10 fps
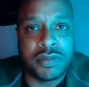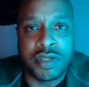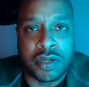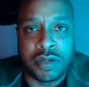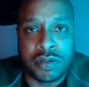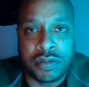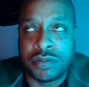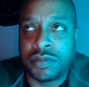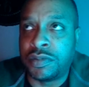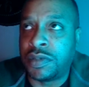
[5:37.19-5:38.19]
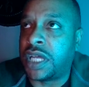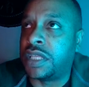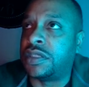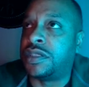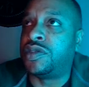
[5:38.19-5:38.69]
you know, we
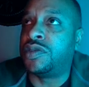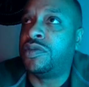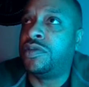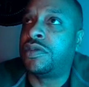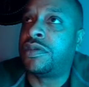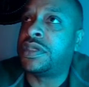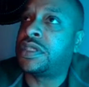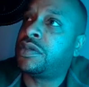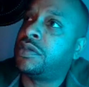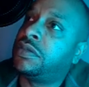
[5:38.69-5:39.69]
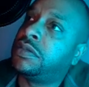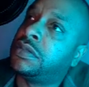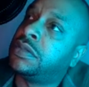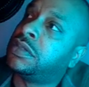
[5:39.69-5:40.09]
got jewel, crystal,